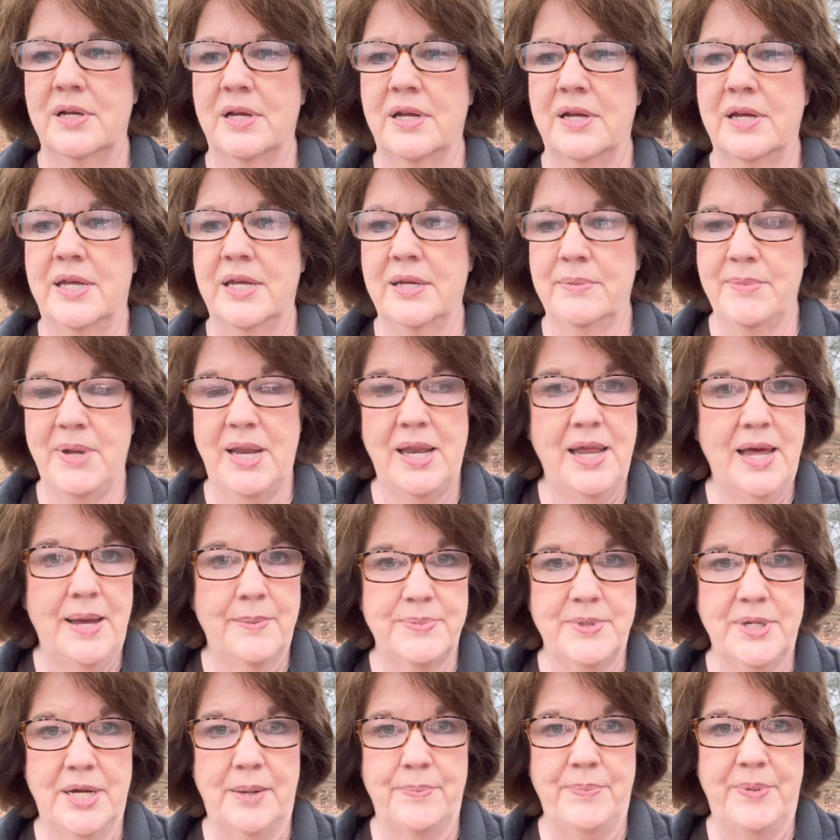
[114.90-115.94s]
get my
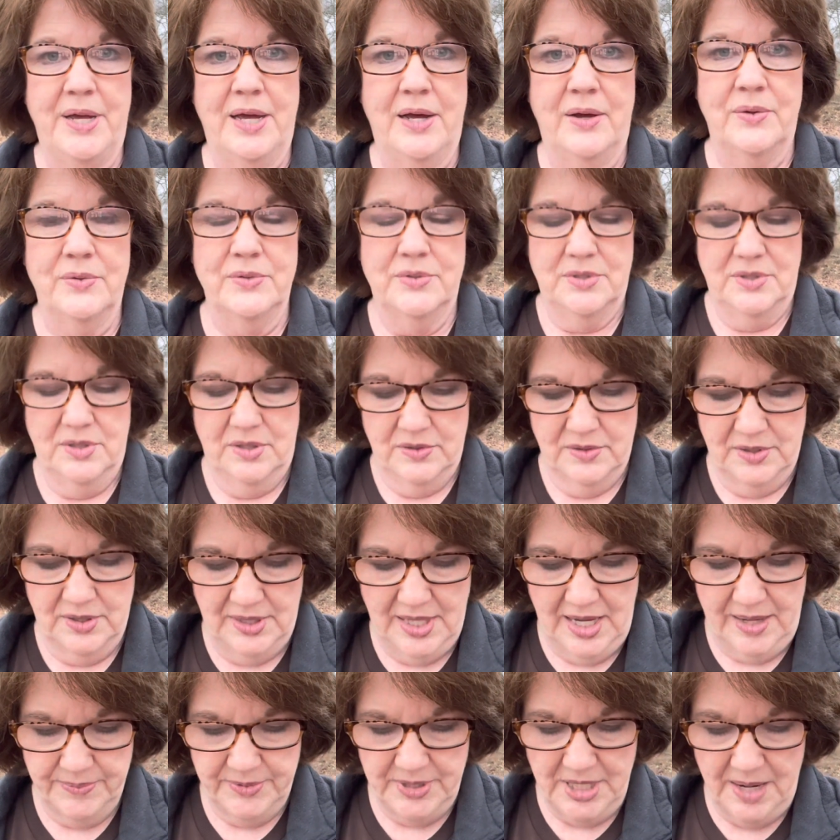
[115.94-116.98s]
laptop out, the
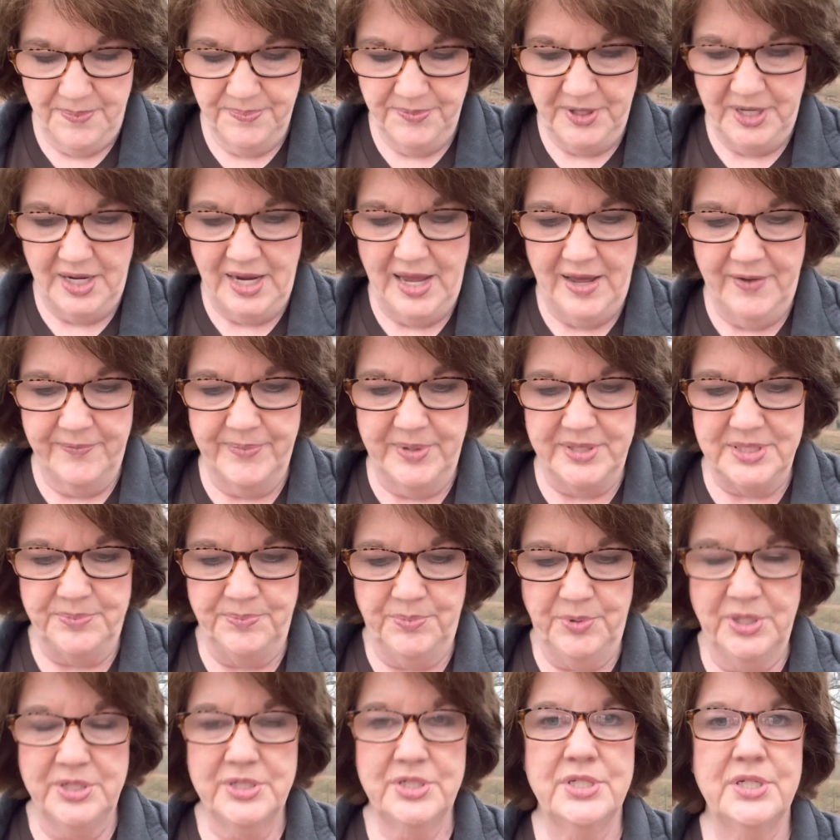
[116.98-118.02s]
laptop that I have my
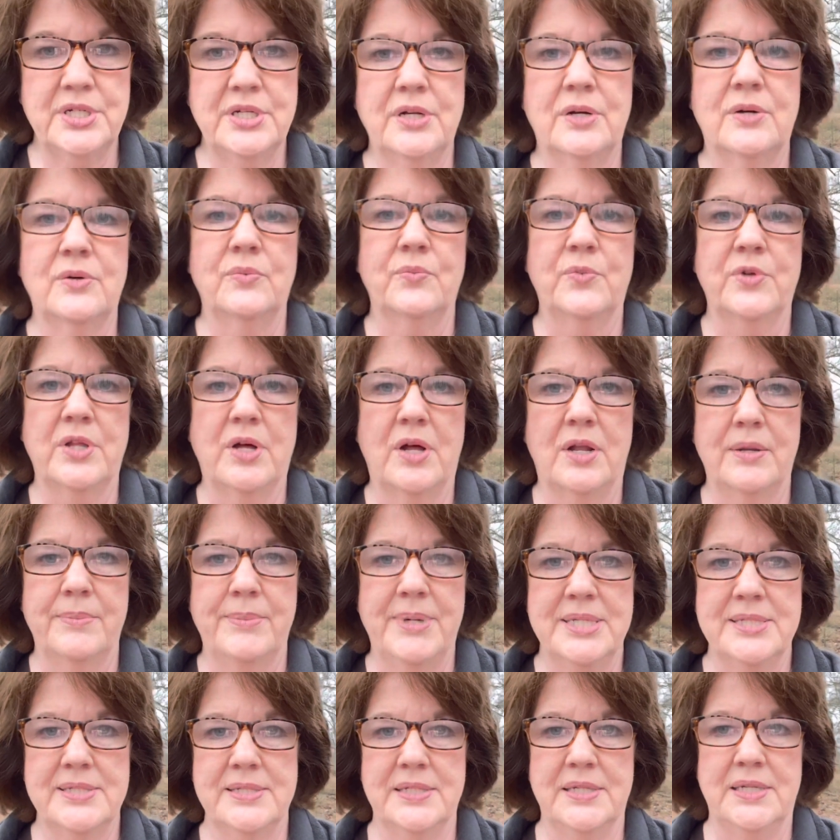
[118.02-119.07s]
spreadsheet on with all of my
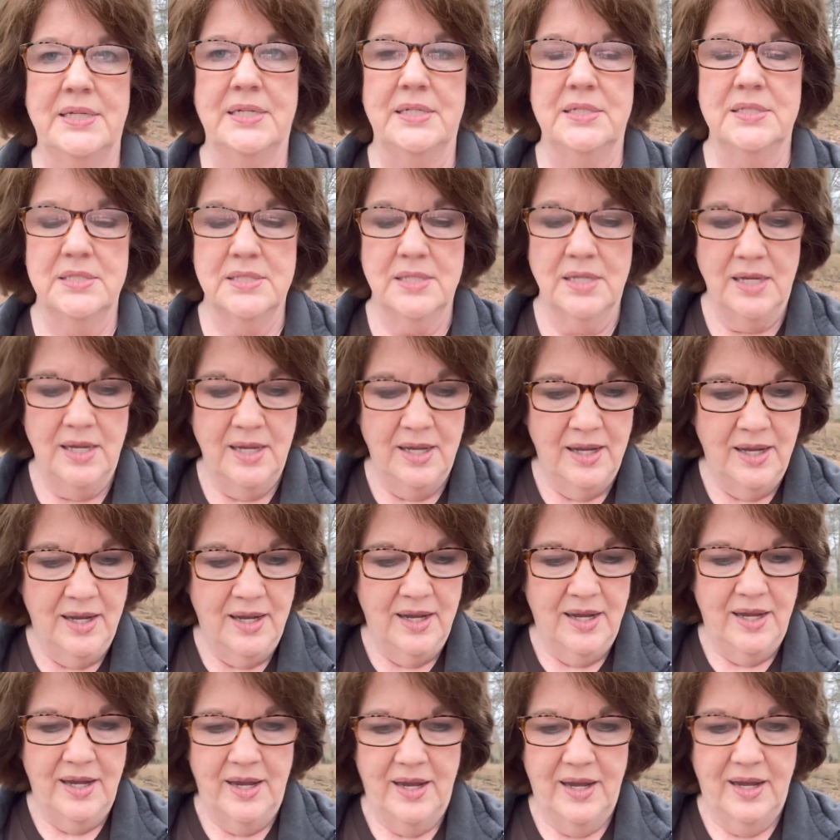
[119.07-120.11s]
seeds,
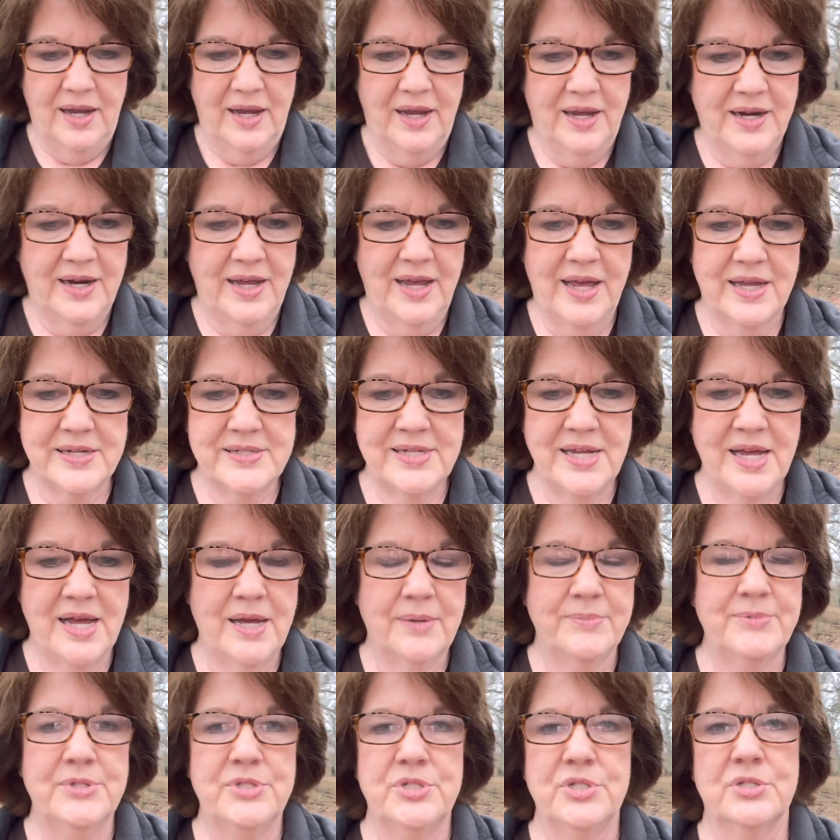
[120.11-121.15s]
and I had
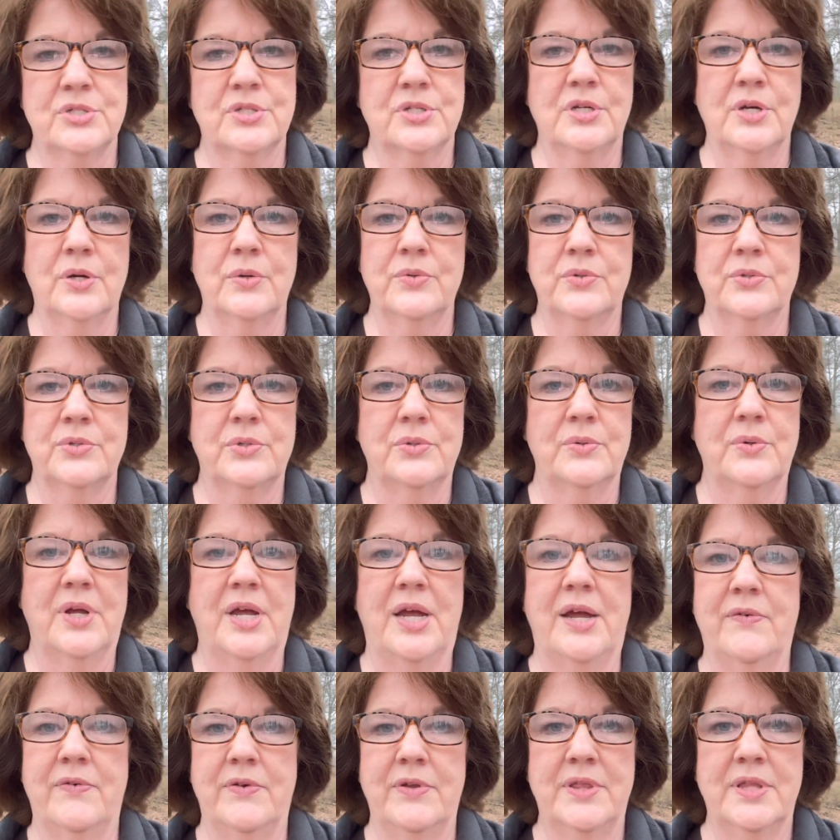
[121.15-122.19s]
time to just go through
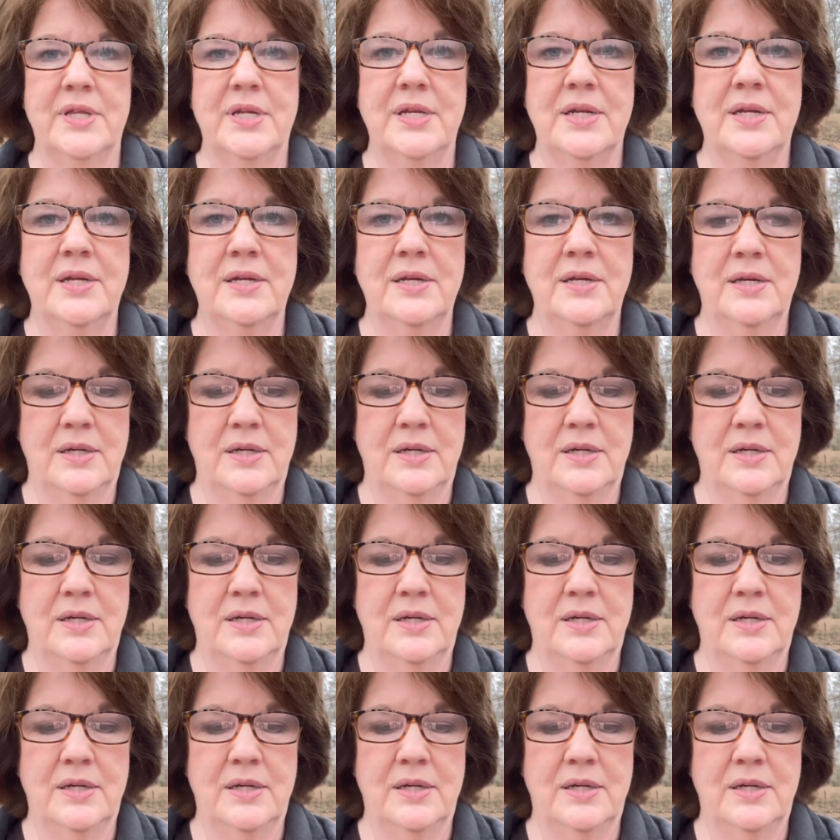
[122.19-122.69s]
everything.